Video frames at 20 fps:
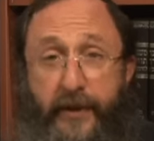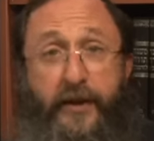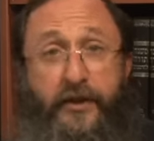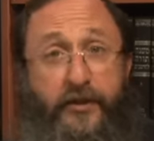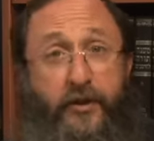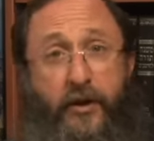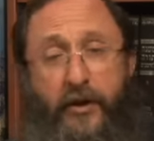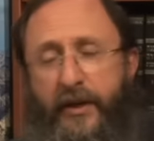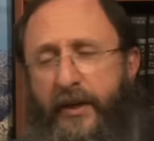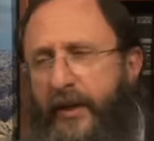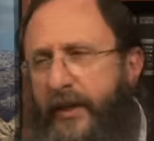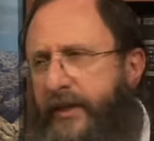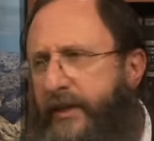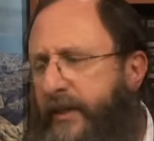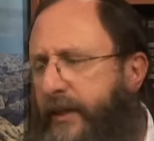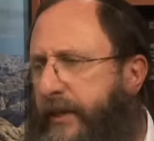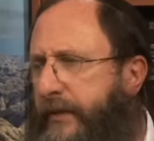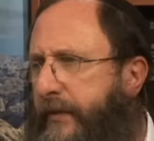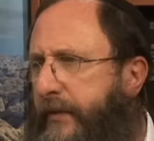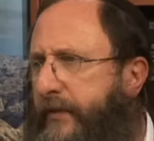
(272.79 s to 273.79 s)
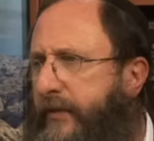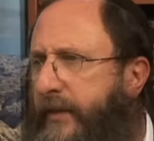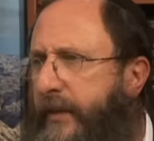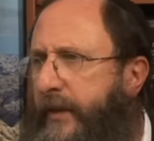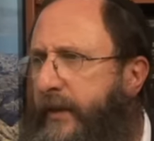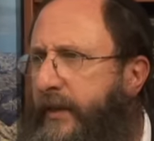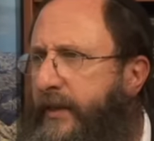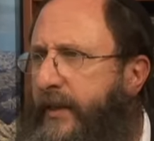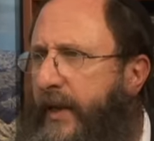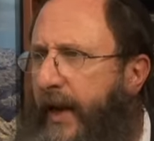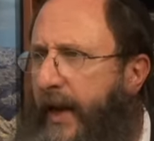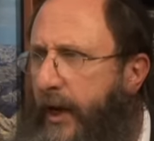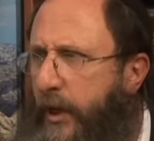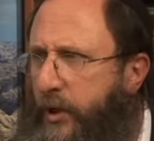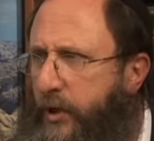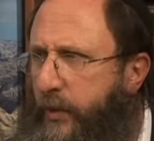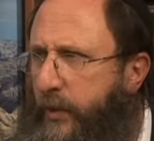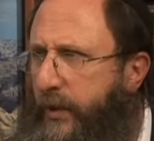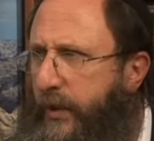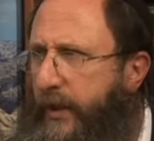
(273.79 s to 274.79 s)
that song in Exodus fifteen is
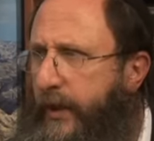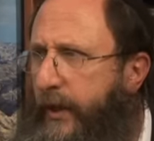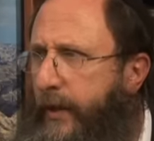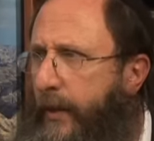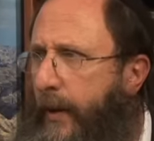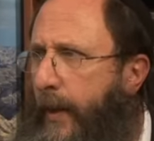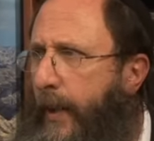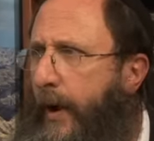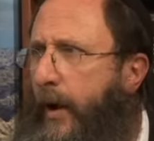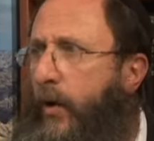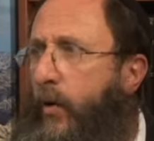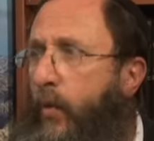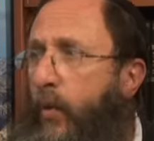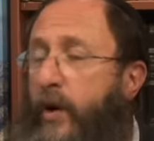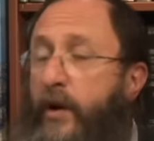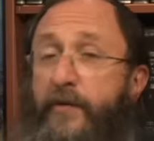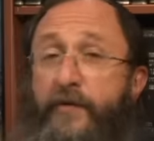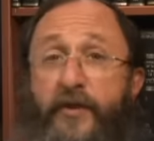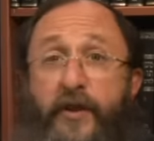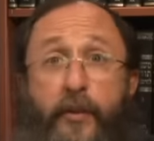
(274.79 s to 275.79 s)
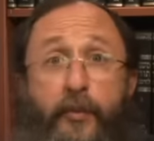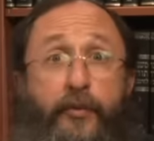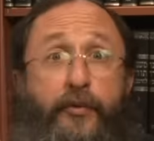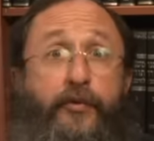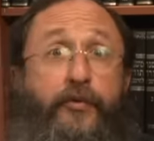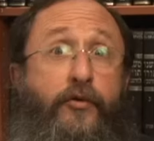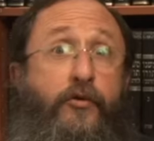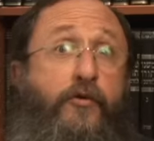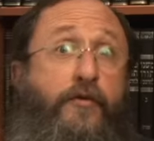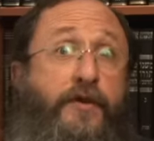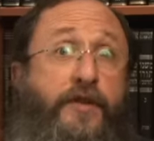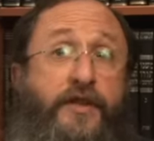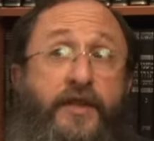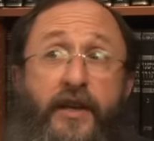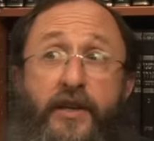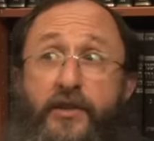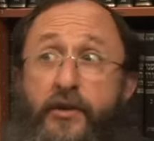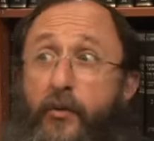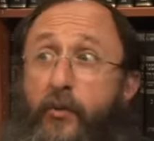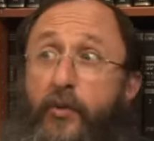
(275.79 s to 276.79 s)
actually one of the proofs,
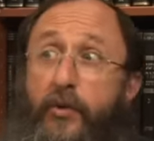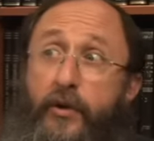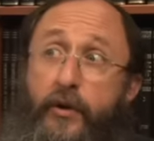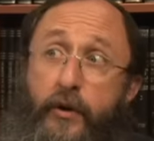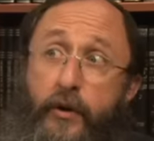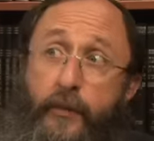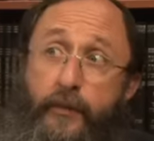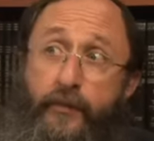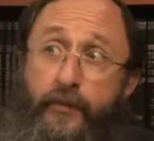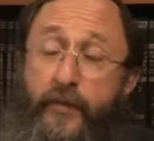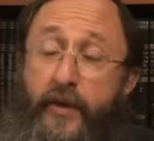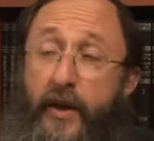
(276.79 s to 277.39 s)
as it were,